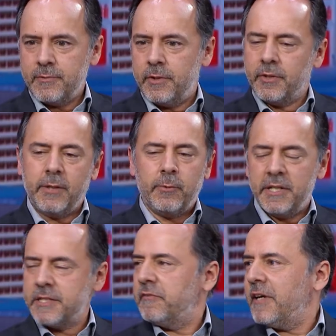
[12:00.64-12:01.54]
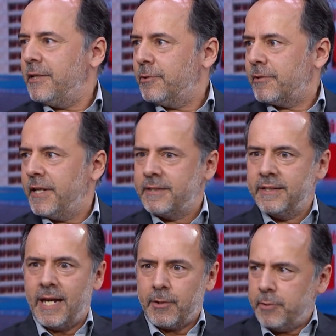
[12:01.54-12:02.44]
where, okay, where's the value
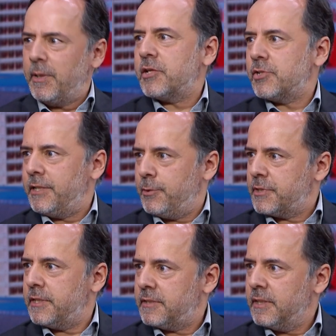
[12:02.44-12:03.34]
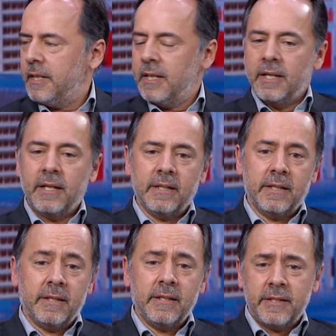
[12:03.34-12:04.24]
created? How can we actually use it?
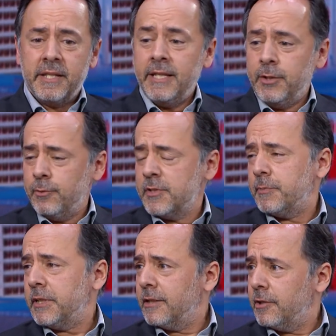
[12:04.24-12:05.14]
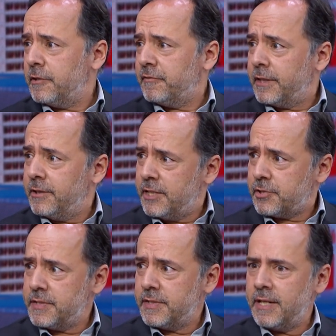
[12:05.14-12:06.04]
The EU is putting a lot of
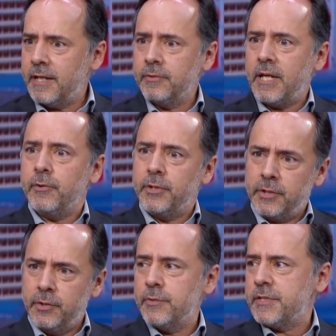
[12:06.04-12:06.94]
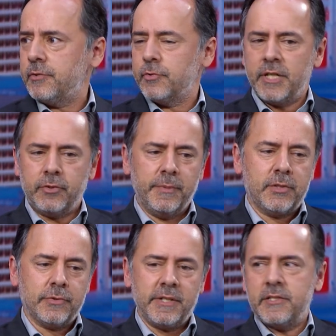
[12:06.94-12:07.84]
regulations around how you can use it to try to make
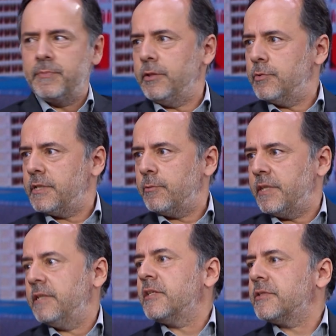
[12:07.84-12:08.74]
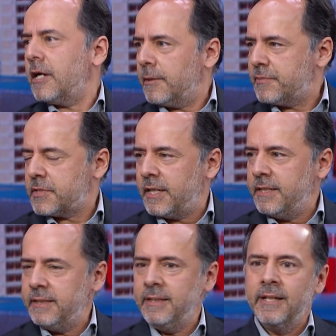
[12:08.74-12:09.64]
sure that it's being used in a way that doesn't harm
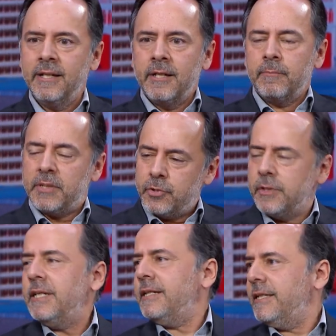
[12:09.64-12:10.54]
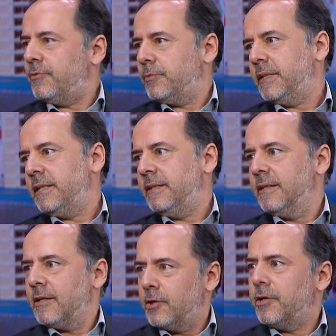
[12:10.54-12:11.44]
society. But you really need to be
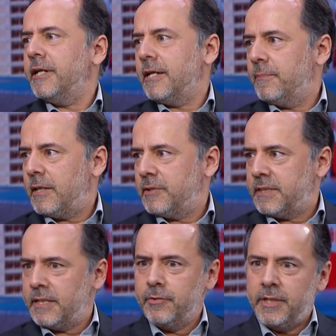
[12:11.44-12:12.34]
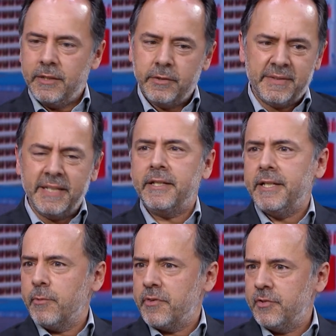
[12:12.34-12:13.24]
learning about it and you need to
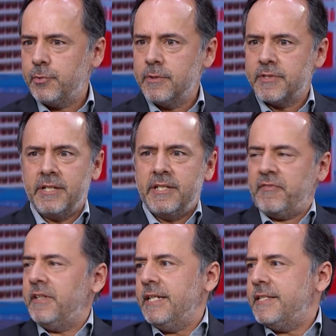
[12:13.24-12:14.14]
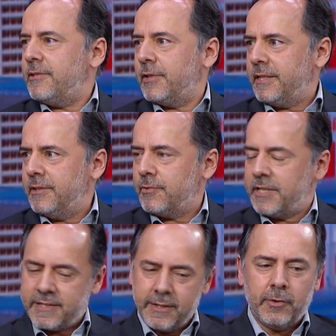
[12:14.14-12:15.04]
tinkering with the tools. And it's very easy to get into.
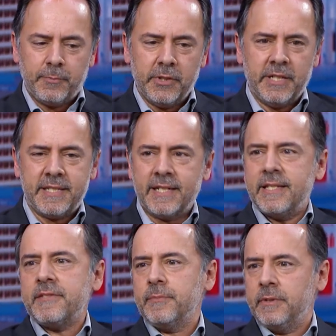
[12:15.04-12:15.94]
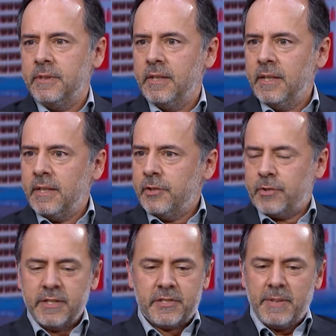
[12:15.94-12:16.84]
That's the whole point. It's accessible.
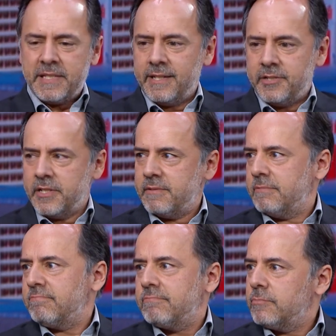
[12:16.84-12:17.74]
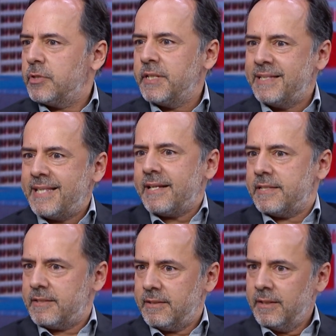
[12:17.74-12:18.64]
It's basically just today
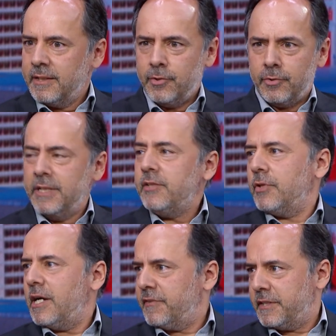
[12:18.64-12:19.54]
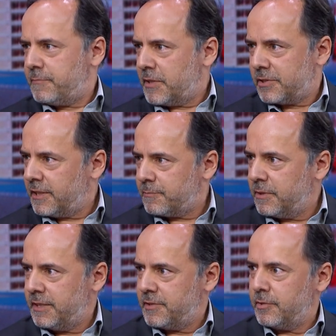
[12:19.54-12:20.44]
text. You don't need to have any special
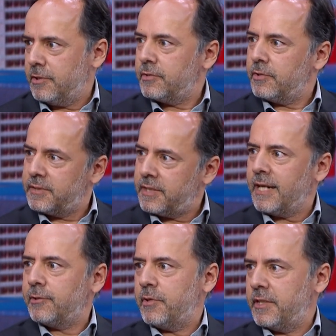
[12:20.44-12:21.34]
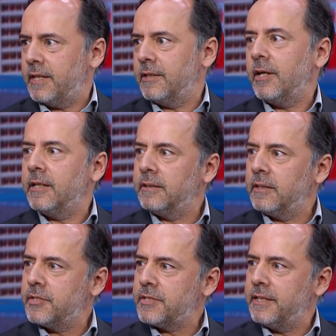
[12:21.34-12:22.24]
expertise to learn, to interact with it and
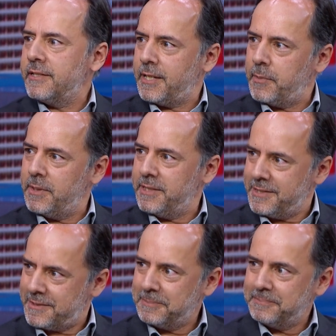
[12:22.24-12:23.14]
understand its capabilities.